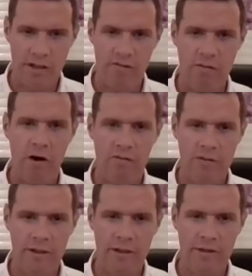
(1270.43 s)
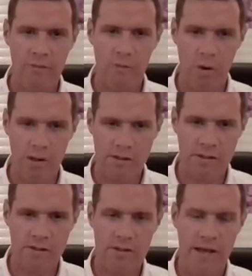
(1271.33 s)
and you're just
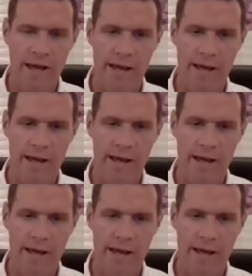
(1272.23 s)
involved in